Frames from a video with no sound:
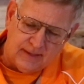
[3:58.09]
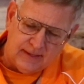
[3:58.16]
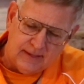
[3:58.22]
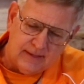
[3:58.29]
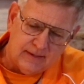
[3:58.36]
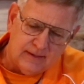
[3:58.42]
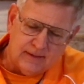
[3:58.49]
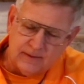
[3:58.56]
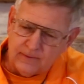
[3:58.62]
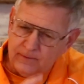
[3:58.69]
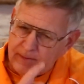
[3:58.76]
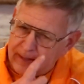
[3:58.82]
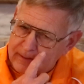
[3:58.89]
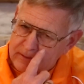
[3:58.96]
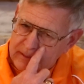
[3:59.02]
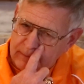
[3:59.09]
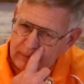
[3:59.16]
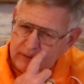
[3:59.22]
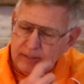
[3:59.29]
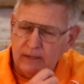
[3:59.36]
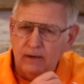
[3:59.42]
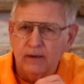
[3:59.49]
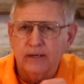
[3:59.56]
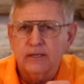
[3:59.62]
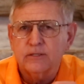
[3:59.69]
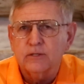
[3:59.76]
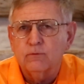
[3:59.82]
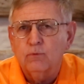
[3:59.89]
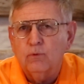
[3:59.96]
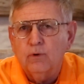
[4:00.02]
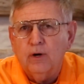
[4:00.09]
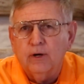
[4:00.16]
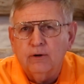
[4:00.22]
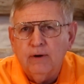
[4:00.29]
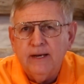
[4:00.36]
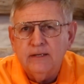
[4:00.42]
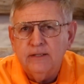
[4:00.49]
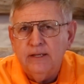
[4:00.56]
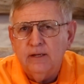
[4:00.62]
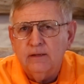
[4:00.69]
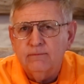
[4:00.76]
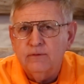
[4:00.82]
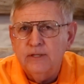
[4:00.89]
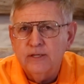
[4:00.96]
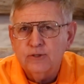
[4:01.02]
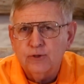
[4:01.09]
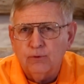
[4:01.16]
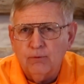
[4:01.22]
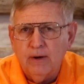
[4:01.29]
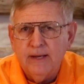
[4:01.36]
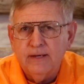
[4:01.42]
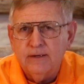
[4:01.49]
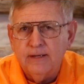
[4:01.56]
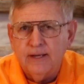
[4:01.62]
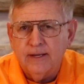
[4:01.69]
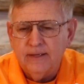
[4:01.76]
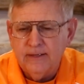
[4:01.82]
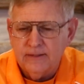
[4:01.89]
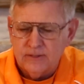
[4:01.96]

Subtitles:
And that cemetery is in a great deal of disarray today.